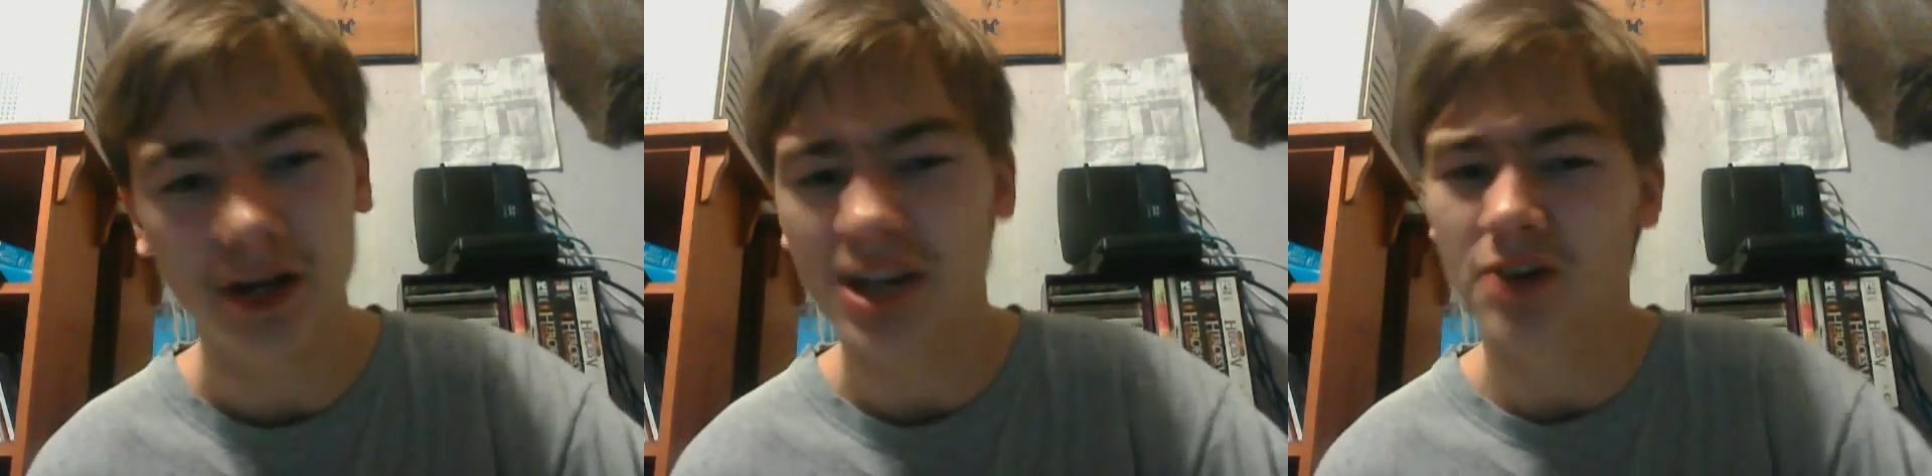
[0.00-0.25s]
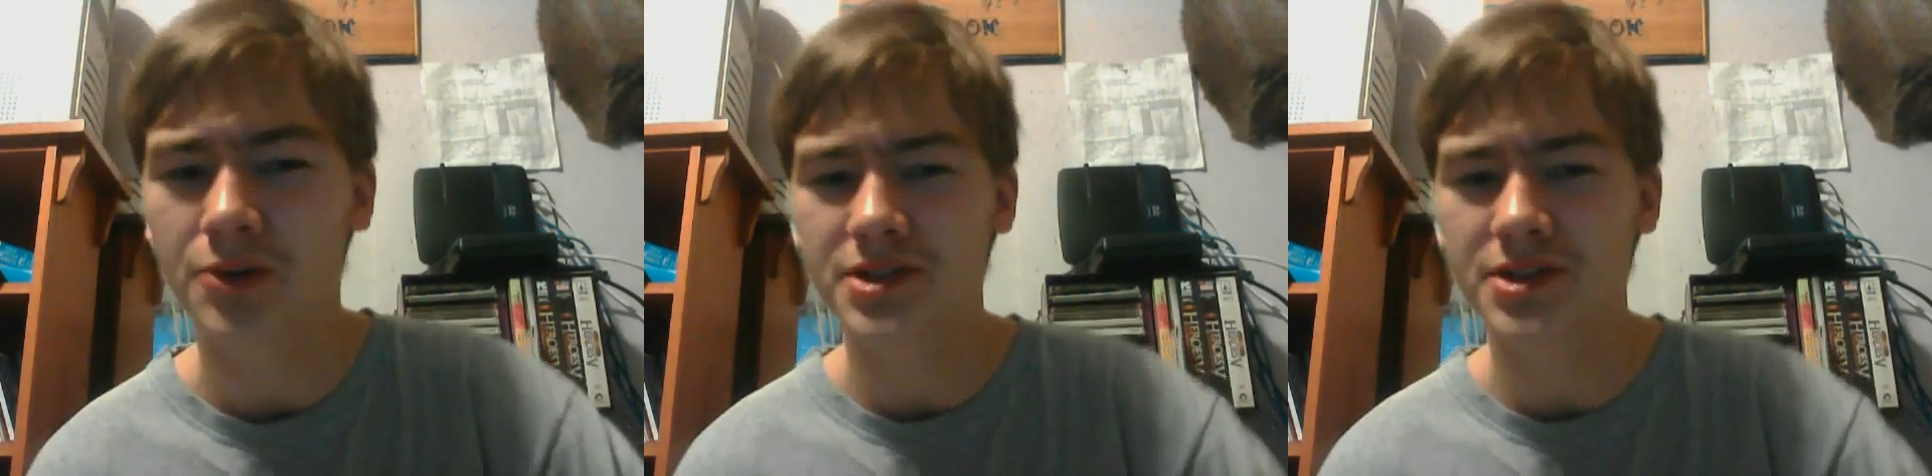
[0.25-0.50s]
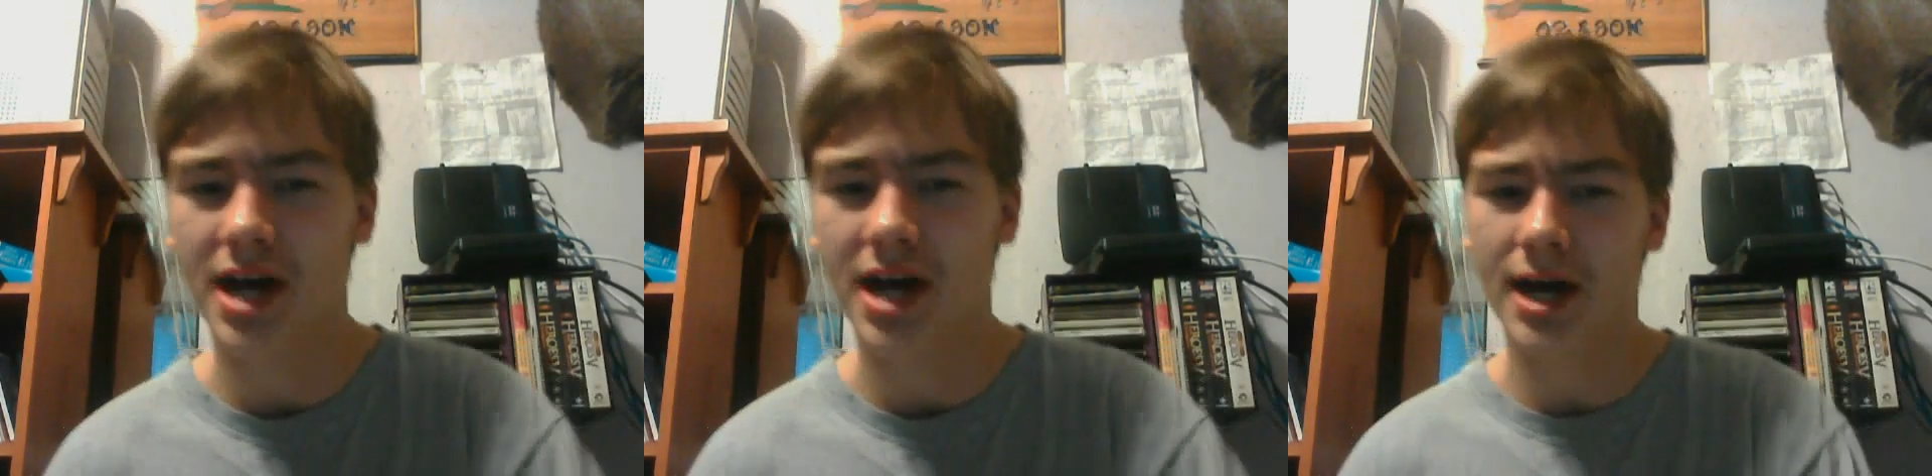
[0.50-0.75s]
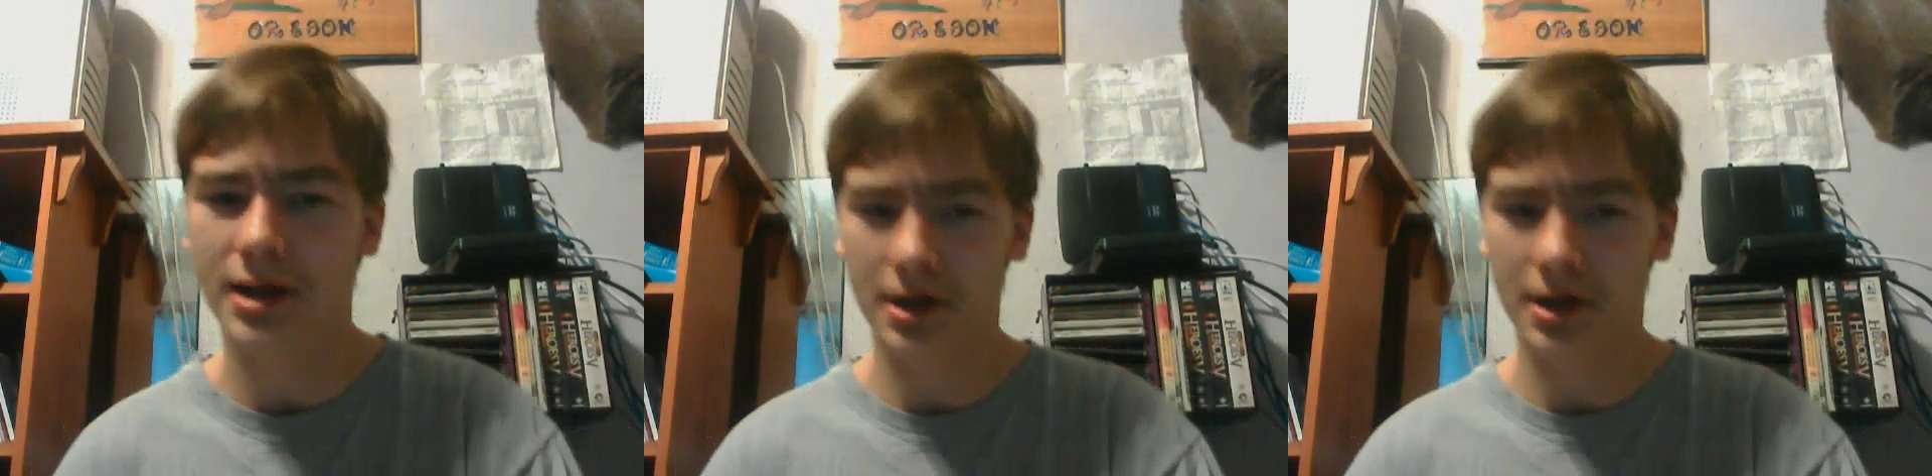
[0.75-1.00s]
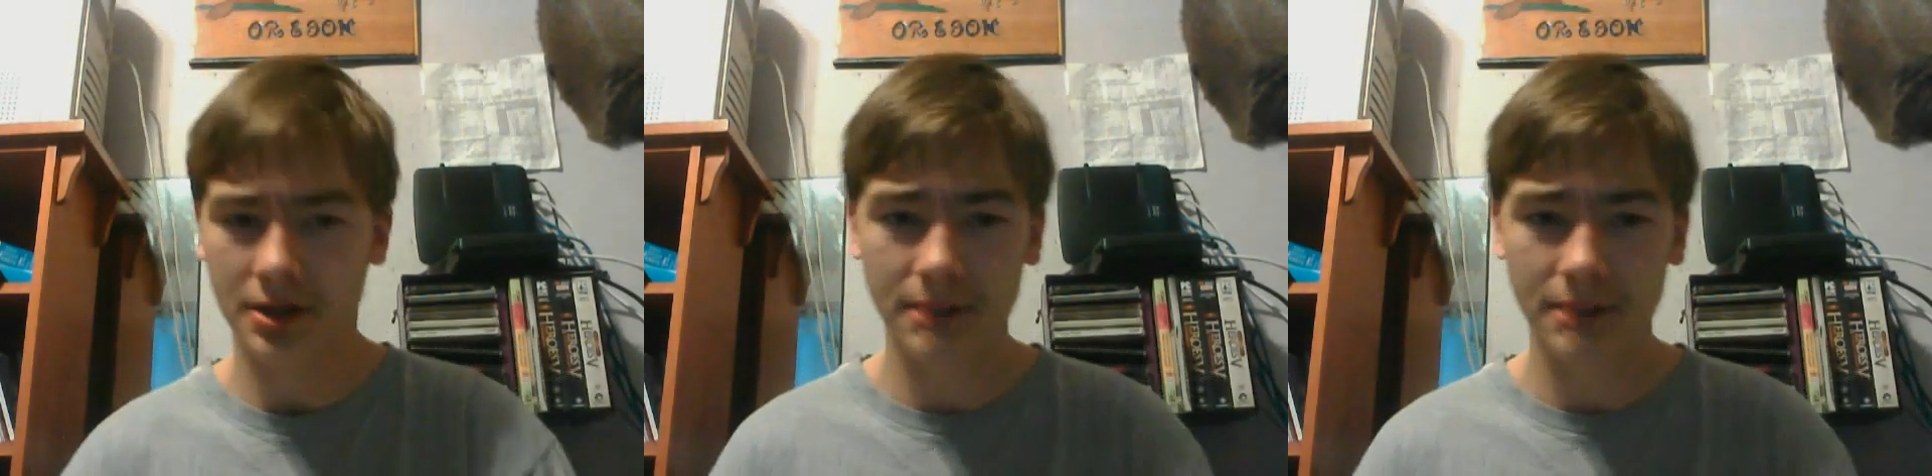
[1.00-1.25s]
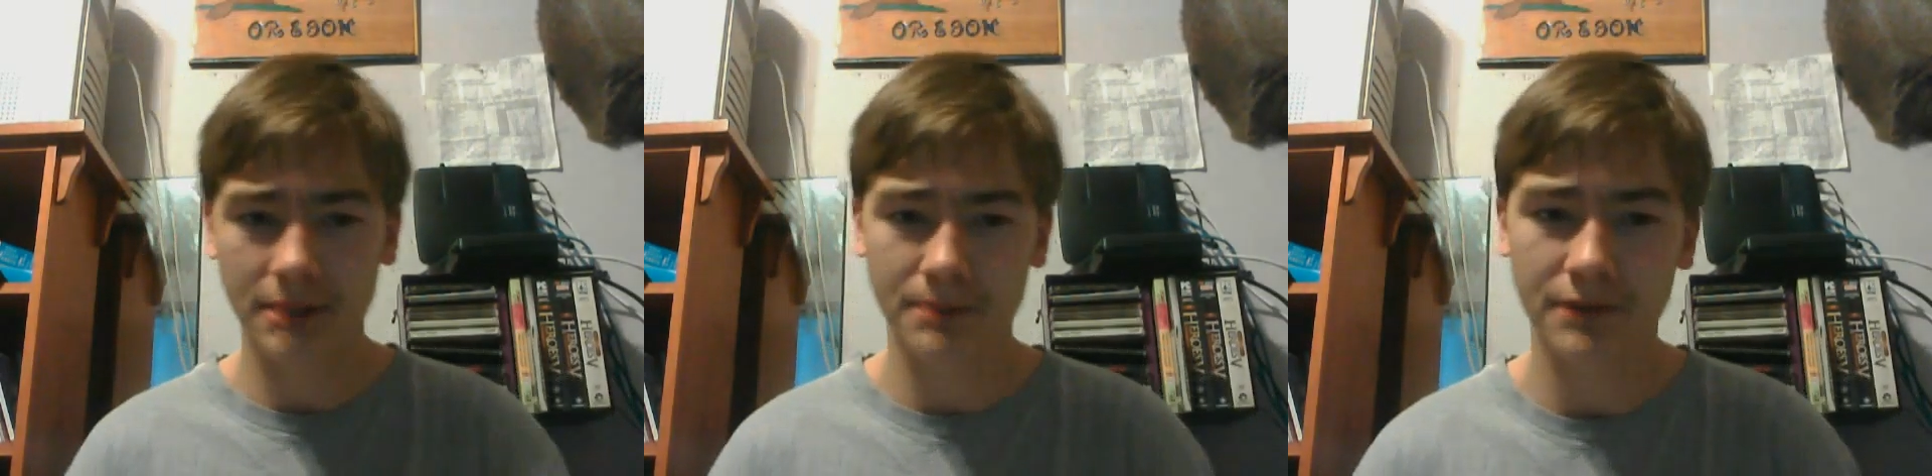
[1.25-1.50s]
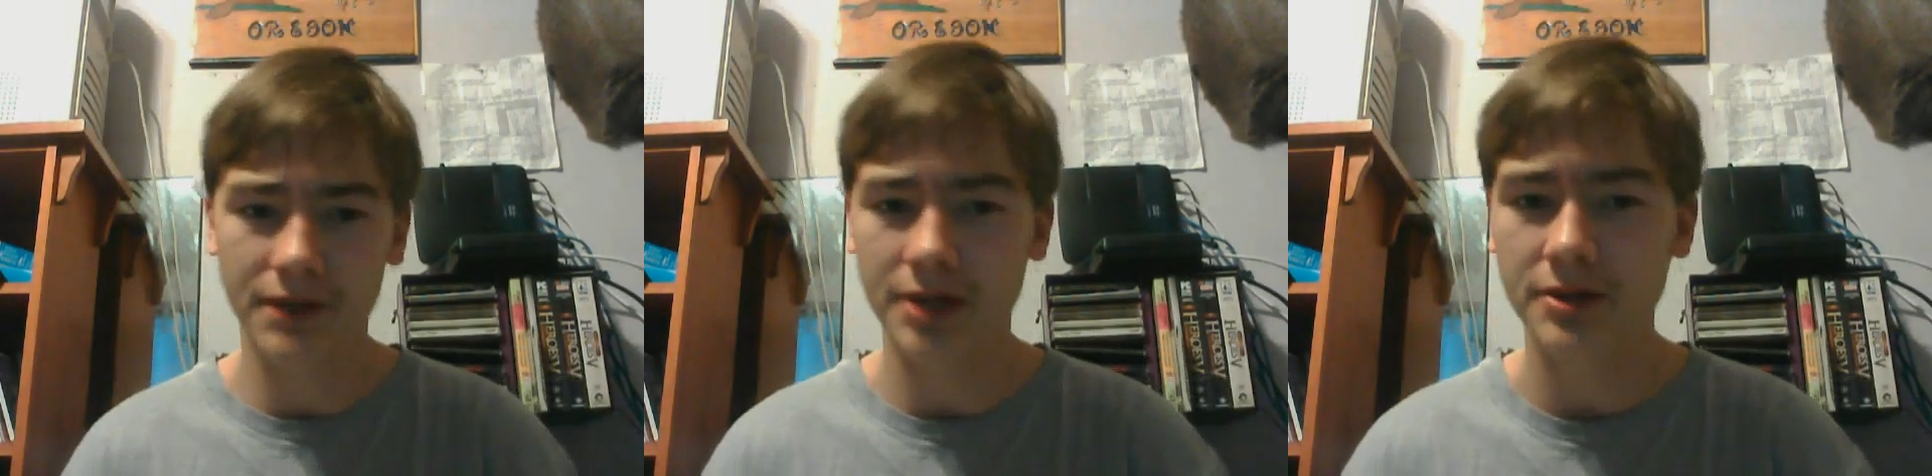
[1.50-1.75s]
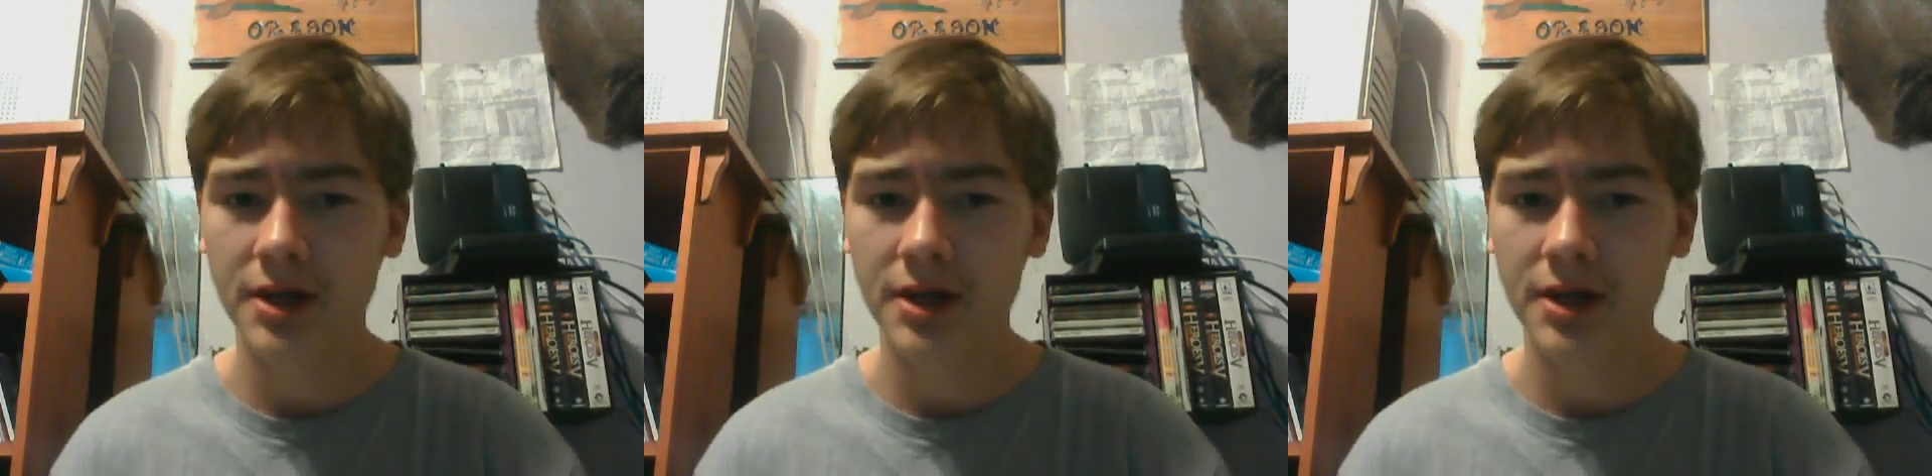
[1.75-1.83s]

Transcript: I only saw a clip of it.